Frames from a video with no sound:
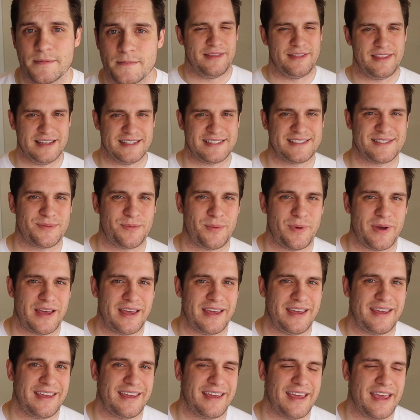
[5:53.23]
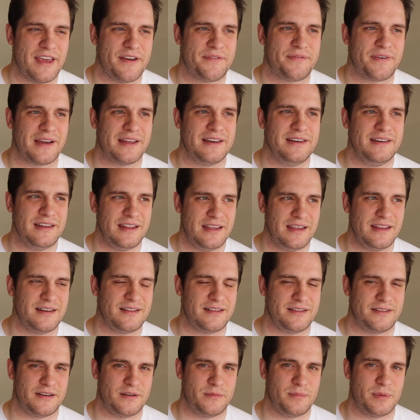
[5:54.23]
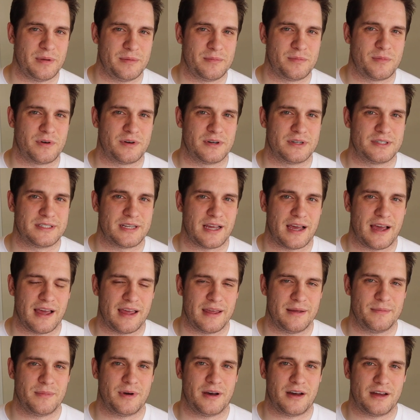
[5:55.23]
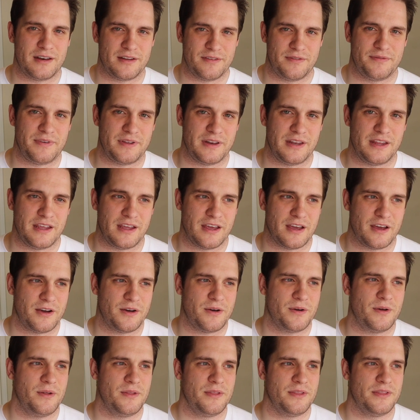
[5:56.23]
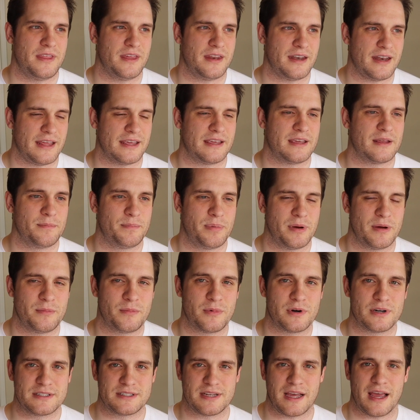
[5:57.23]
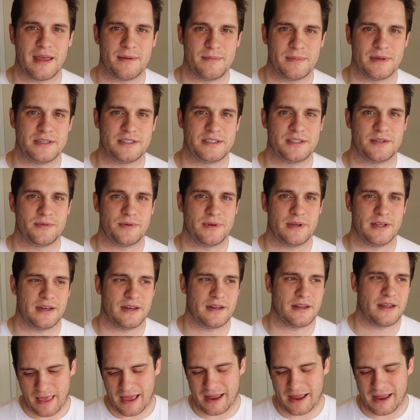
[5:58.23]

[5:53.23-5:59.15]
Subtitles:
This way, if I need a little bit more time on a video, then I can put more time into it.